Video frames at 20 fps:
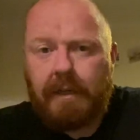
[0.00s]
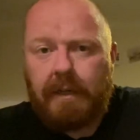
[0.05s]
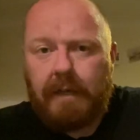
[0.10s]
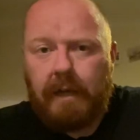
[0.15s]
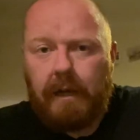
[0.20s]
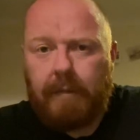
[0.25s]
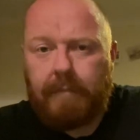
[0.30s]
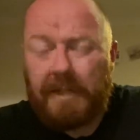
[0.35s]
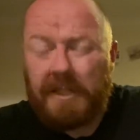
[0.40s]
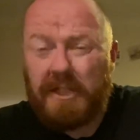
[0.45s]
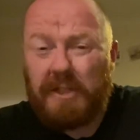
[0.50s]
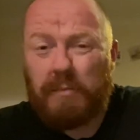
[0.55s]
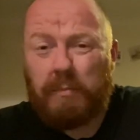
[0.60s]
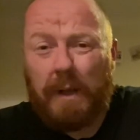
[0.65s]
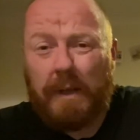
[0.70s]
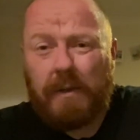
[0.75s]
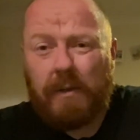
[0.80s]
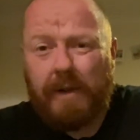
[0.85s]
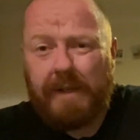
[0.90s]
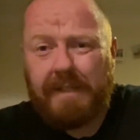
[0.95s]
This is
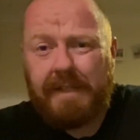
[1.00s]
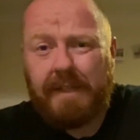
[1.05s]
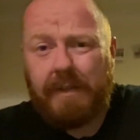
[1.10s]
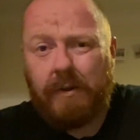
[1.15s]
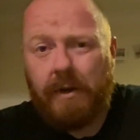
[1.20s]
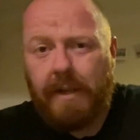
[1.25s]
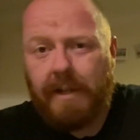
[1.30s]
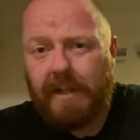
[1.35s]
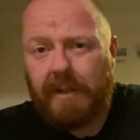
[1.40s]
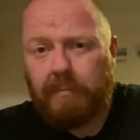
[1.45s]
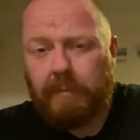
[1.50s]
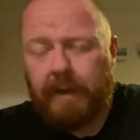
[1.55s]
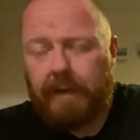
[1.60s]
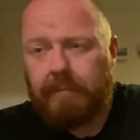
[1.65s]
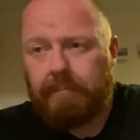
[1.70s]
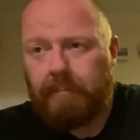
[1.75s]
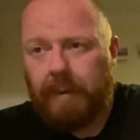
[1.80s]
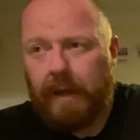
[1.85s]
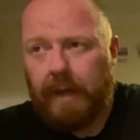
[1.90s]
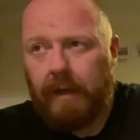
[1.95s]
£1.99, this one,
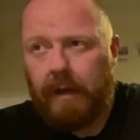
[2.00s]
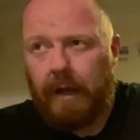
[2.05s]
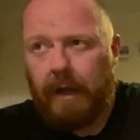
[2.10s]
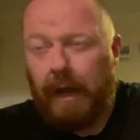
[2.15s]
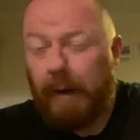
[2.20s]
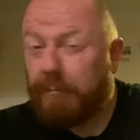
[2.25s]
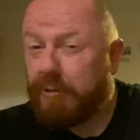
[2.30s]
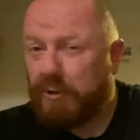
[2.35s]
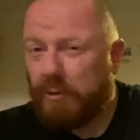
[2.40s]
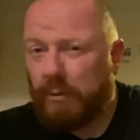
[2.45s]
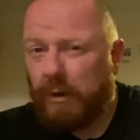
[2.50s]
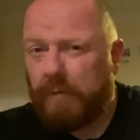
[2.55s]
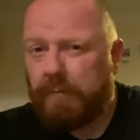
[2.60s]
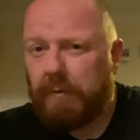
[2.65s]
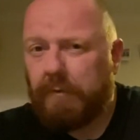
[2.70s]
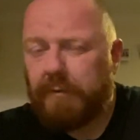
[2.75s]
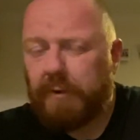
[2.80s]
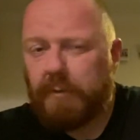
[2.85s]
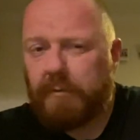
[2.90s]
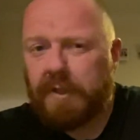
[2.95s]
but I'm sure I've
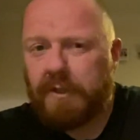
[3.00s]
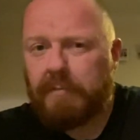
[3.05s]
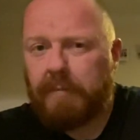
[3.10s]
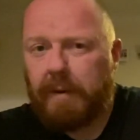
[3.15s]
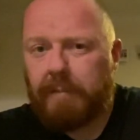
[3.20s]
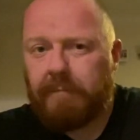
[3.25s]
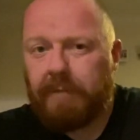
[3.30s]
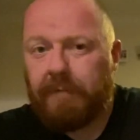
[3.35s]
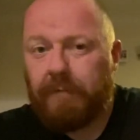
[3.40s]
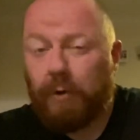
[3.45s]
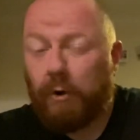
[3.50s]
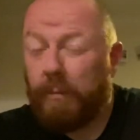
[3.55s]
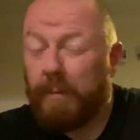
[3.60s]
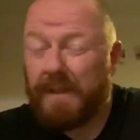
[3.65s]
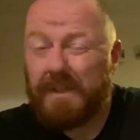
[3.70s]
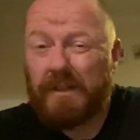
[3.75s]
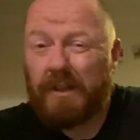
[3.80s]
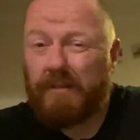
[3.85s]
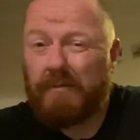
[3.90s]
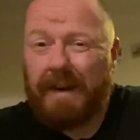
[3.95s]
reviewed this one before, but
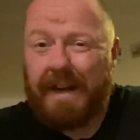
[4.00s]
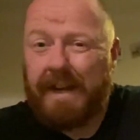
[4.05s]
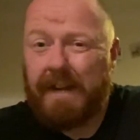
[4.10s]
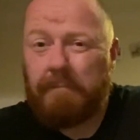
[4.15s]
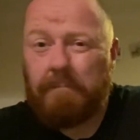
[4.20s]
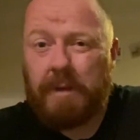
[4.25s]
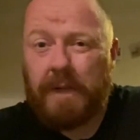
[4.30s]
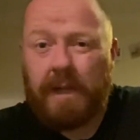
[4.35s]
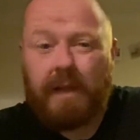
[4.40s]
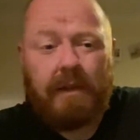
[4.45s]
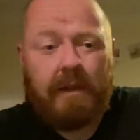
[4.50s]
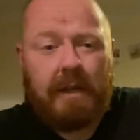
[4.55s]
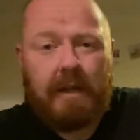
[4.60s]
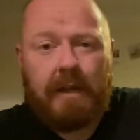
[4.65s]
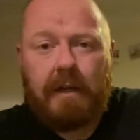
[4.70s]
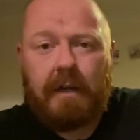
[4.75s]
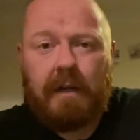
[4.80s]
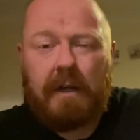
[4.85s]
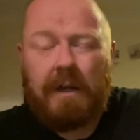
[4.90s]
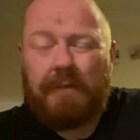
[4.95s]
it's a cracking beer.
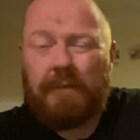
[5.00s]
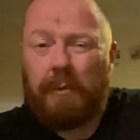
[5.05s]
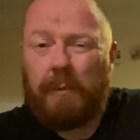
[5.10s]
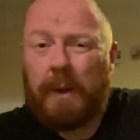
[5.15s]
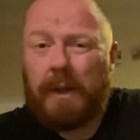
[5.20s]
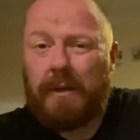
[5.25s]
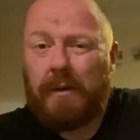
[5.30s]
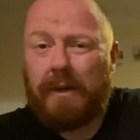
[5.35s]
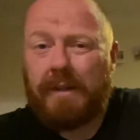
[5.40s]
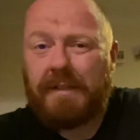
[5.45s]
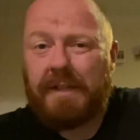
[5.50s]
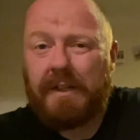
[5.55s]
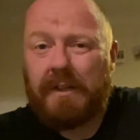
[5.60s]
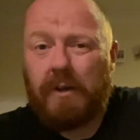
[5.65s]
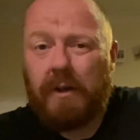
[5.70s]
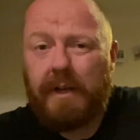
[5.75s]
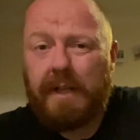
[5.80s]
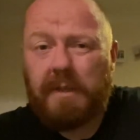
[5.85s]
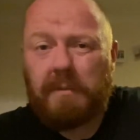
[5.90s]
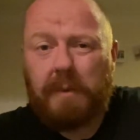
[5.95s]
And for
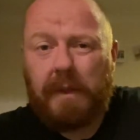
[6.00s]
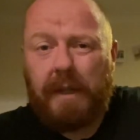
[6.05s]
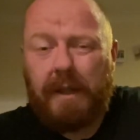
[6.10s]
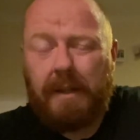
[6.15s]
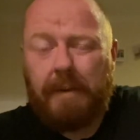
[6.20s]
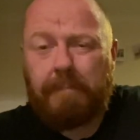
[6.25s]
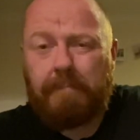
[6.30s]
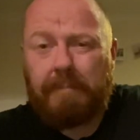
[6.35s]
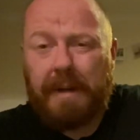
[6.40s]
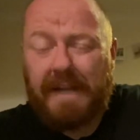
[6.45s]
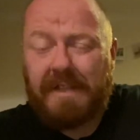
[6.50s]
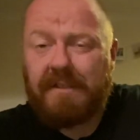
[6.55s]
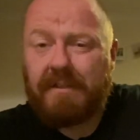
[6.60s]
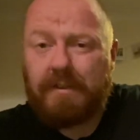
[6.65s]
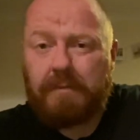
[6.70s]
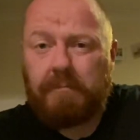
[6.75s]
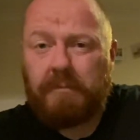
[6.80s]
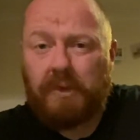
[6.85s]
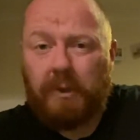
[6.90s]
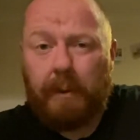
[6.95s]
£1.99, it's one of the
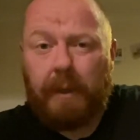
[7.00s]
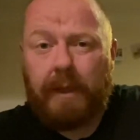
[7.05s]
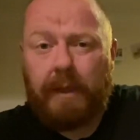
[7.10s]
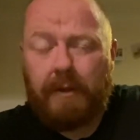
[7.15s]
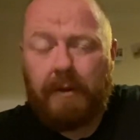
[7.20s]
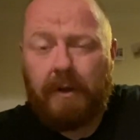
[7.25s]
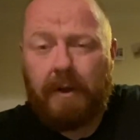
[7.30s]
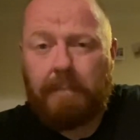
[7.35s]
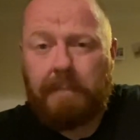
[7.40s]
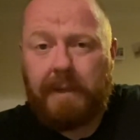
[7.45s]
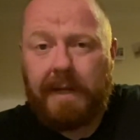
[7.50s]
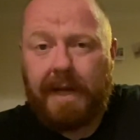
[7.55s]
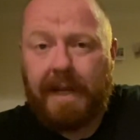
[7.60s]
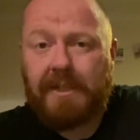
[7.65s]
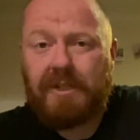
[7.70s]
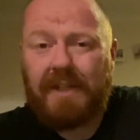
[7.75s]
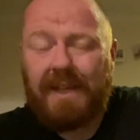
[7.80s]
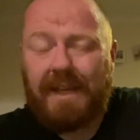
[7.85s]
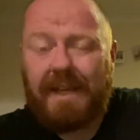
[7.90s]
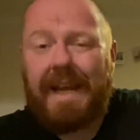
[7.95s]
best New England
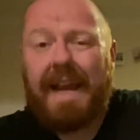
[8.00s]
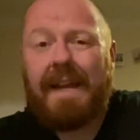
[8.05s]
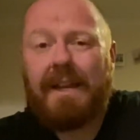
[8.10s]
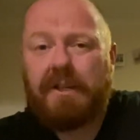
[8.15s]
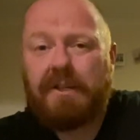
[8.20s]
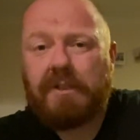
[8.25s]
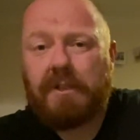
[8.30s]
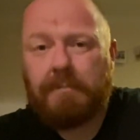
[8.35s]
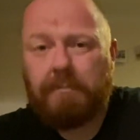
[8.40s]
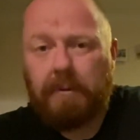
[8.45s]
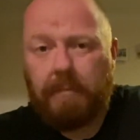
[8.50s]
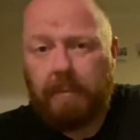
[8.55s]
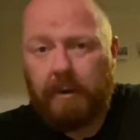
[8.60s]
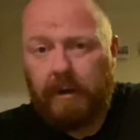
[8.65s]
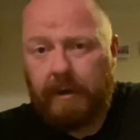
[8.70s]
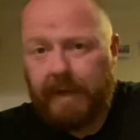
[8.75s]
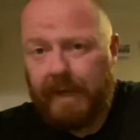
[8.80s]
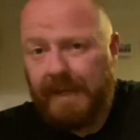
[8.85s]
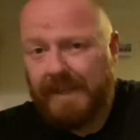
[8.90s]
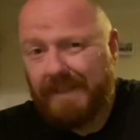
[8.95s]
IPAs you can get in a
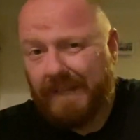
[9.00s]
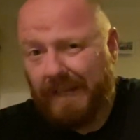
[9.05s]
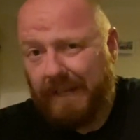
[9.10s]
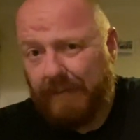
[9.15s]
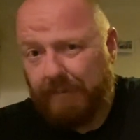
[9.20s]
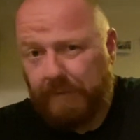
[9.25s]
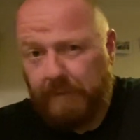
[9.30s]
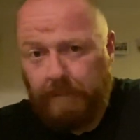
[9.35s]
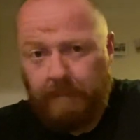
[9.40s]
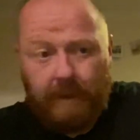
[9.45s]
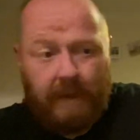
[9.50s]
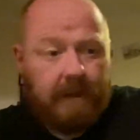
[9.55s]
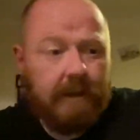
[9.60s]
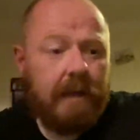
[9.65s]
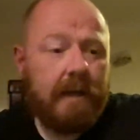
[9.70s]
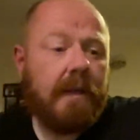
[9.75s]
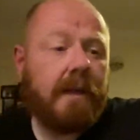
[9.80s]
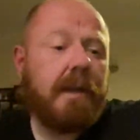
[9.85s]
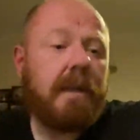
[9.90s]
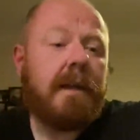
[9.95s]
supermarket. It's a lovely beer.
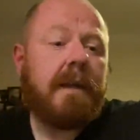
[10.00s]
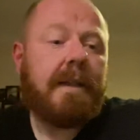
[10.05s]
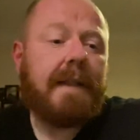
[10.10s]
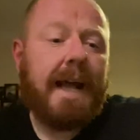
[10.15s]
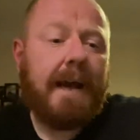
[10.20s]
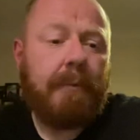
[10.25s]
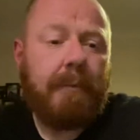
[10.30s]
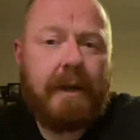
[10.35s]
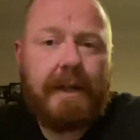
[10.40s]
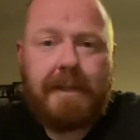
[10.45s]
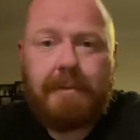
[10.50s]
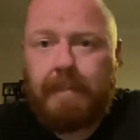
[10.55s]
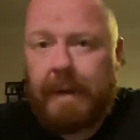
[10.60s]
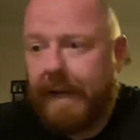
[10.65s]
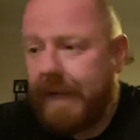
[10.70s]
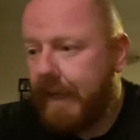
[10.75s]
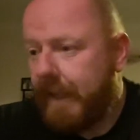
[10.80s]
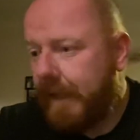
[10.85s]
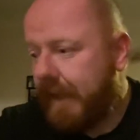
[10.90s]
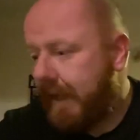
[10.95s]
That one is
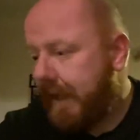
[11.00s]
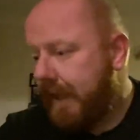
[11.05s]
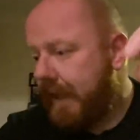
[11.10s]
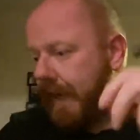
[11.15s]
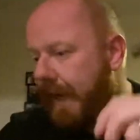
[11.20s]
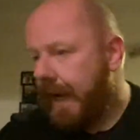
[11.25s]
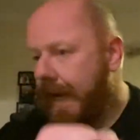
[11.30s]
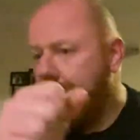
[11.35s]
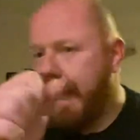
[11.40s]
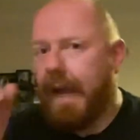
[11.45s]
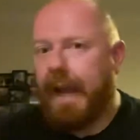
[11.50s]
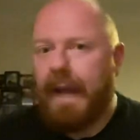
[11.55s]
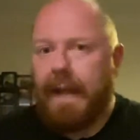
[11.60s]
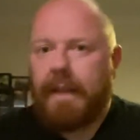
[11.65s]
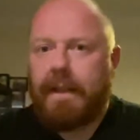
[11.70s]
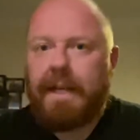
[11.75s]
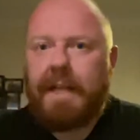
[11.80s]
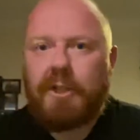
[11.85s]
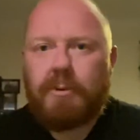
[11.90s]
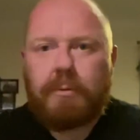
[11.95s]
back in there.
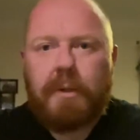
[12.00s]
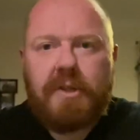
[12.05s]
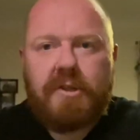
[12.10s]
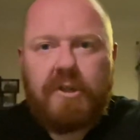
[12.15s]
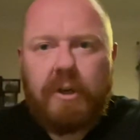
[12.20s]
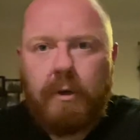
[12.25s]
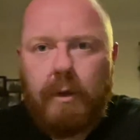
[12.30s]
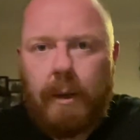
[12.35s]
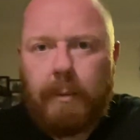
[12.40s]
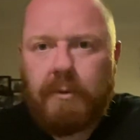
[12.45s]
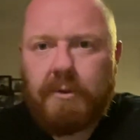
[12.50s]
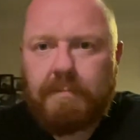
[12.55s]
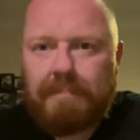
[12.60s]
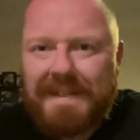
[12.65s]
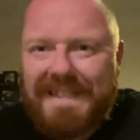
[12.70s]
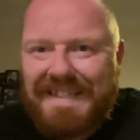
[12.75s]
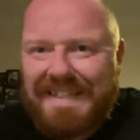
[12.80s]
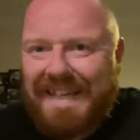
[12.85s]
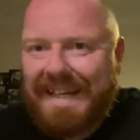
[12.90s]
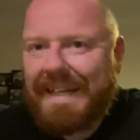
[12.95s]
And these were the two I was
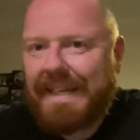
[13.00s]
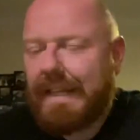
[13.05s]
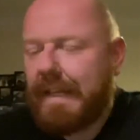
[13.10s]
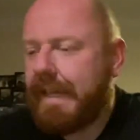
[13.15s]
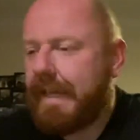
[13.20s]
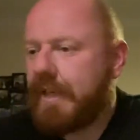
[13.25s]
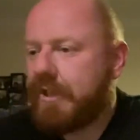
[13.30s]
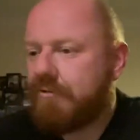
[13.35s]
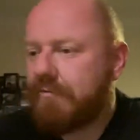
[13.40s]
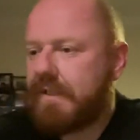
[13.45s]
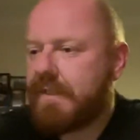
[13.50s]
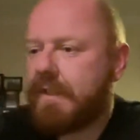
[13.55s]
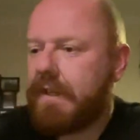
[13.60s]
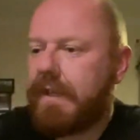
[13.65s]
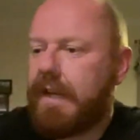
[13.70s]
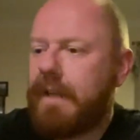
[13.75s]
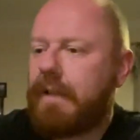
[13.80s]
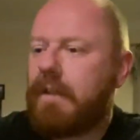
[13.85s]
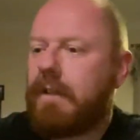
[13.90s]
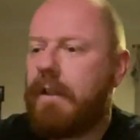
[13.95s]
particularly
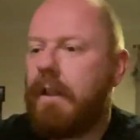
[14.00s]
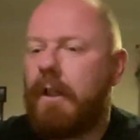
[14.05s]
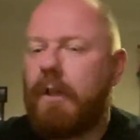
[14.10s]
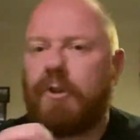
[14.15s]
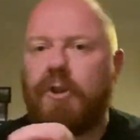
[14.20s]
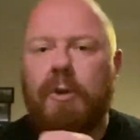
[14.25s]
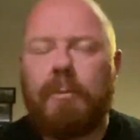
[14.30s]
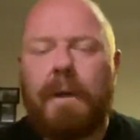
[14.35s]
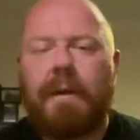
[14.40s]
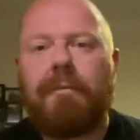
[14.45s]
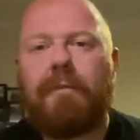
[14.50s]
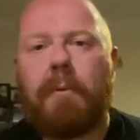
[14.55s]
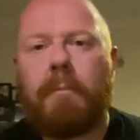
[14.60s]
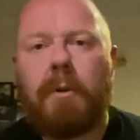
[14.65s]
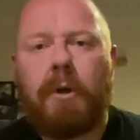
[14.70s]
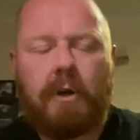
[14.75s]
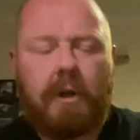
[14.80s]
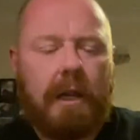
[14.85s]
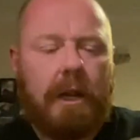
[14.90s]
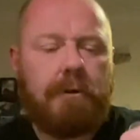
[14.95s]
interested in. New one from
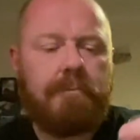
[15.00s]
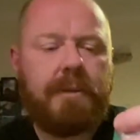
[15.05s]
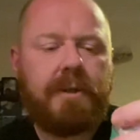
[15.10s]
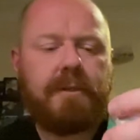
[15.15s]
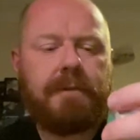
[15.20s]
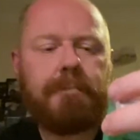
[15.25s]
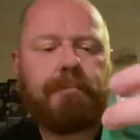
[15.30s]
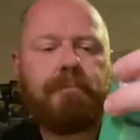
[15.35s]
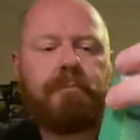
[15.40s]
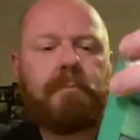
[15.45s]
Loch Lomond.